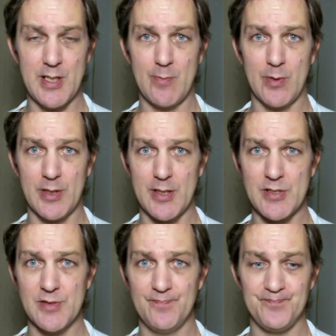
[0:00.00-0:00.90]

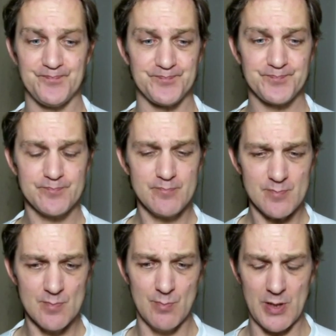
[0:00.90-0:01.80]
advertised.
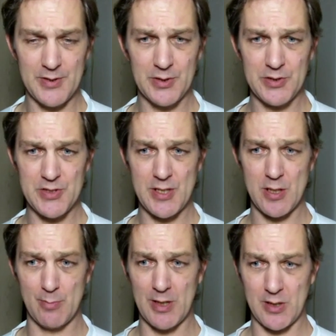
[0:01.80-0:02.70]
But I took this out of
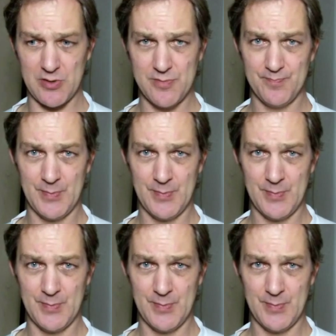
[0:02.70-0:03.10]
the box.